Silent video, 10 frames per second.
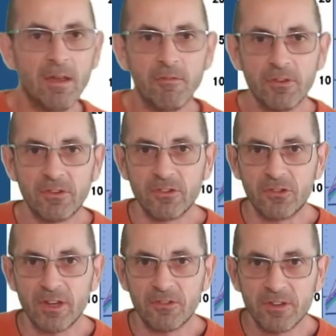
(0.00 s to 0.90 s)
The
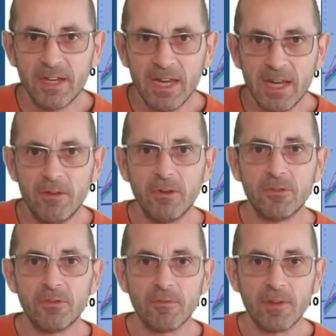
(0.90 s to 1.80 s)
suggestion here
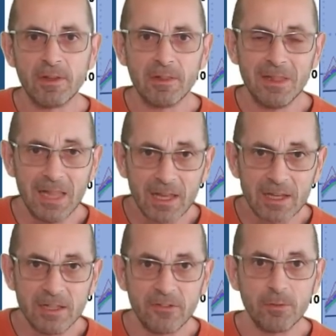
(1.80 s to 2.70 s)
is that they are
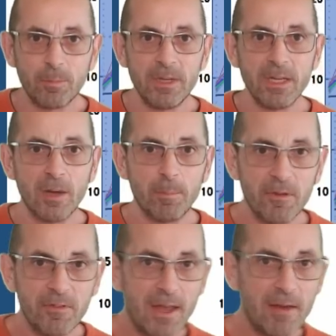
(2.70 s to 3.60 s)
likely to be
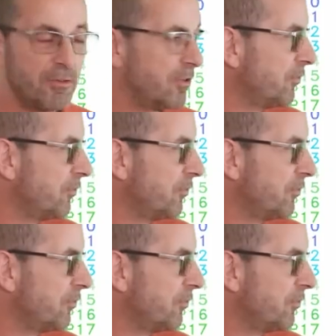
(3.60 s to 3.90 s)
above average